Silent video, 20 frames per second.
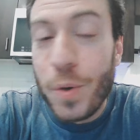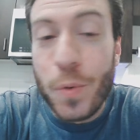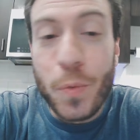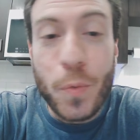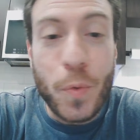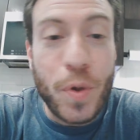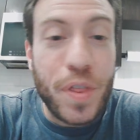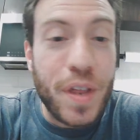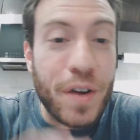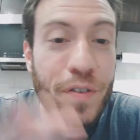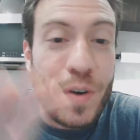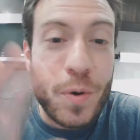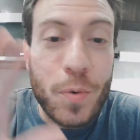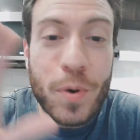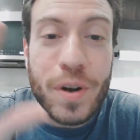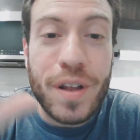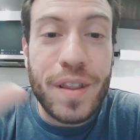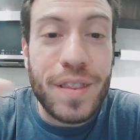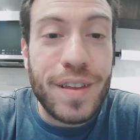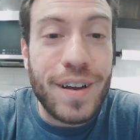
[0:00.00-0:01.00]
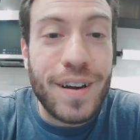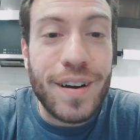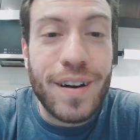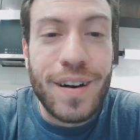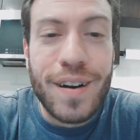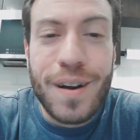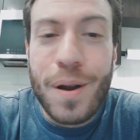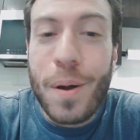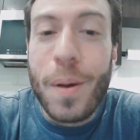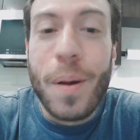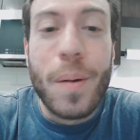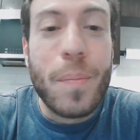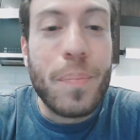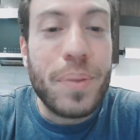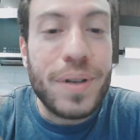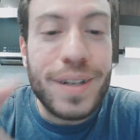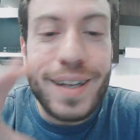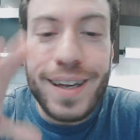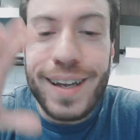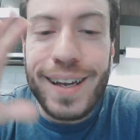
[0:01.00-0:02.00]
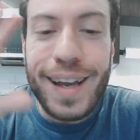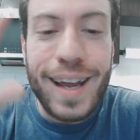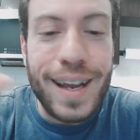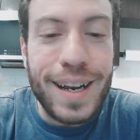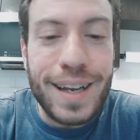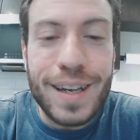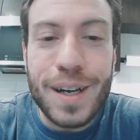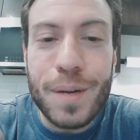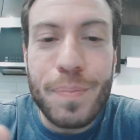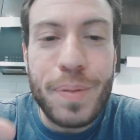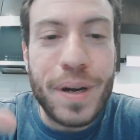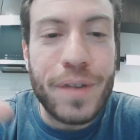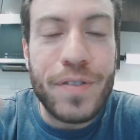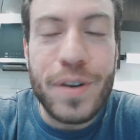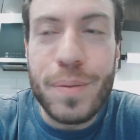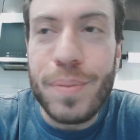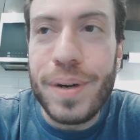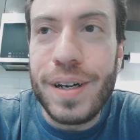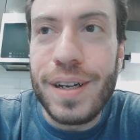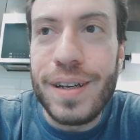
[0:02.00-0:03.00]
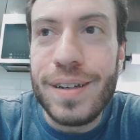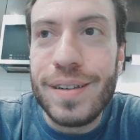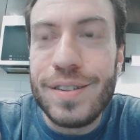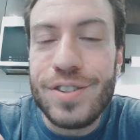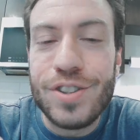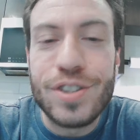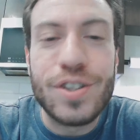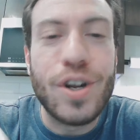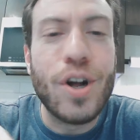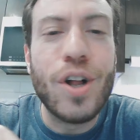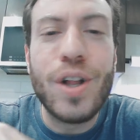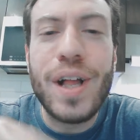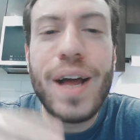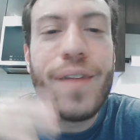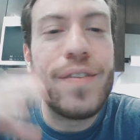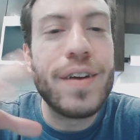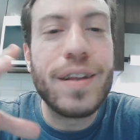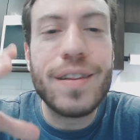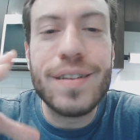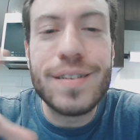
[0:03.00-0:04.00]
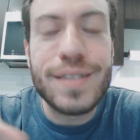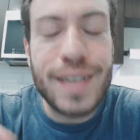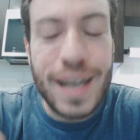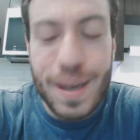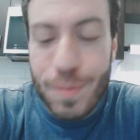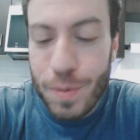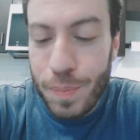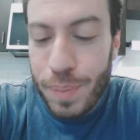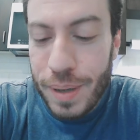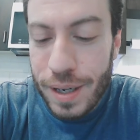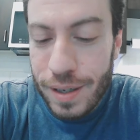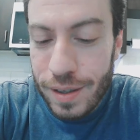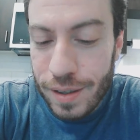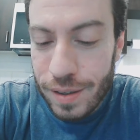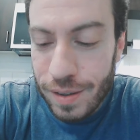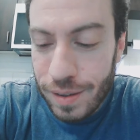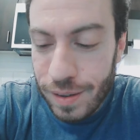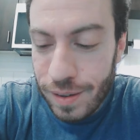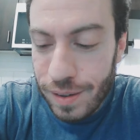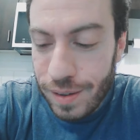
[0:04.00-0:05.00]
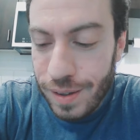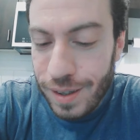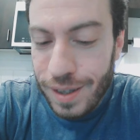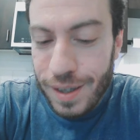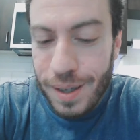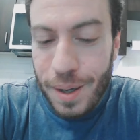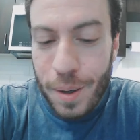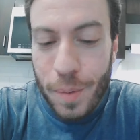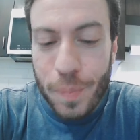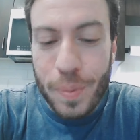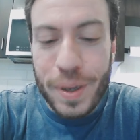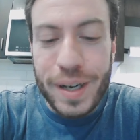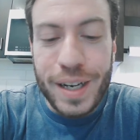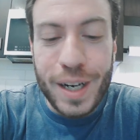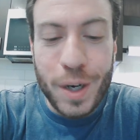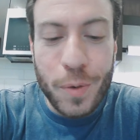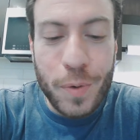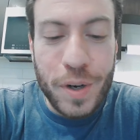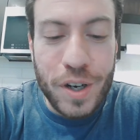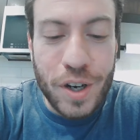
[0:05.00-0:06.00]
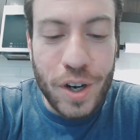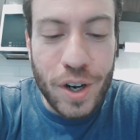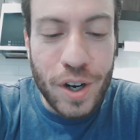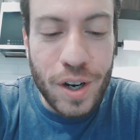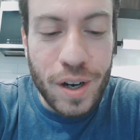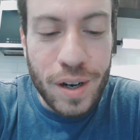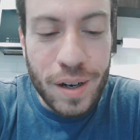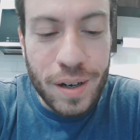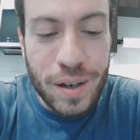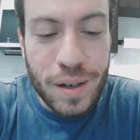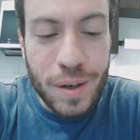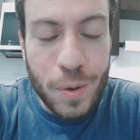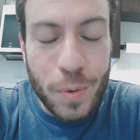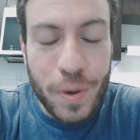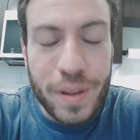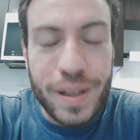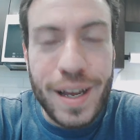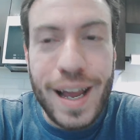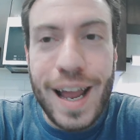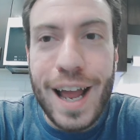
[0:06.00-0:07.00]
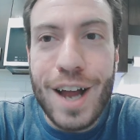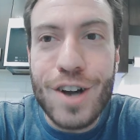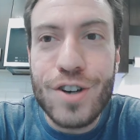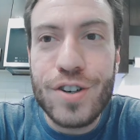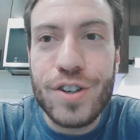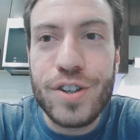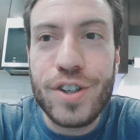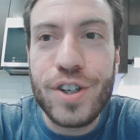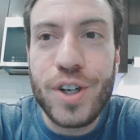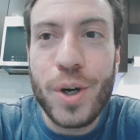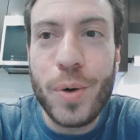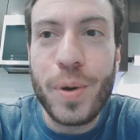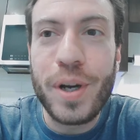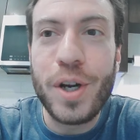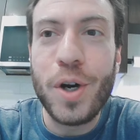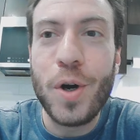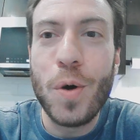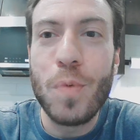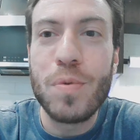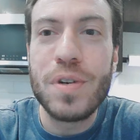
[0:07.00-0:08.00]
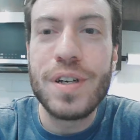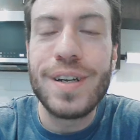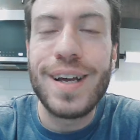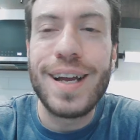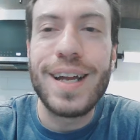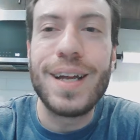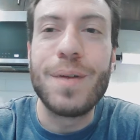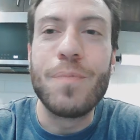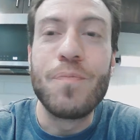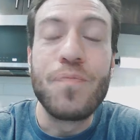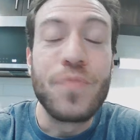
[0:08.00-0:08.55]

with everyone on there, placating up everybody, just all having the same opinion. But here we are with Angela going home tonight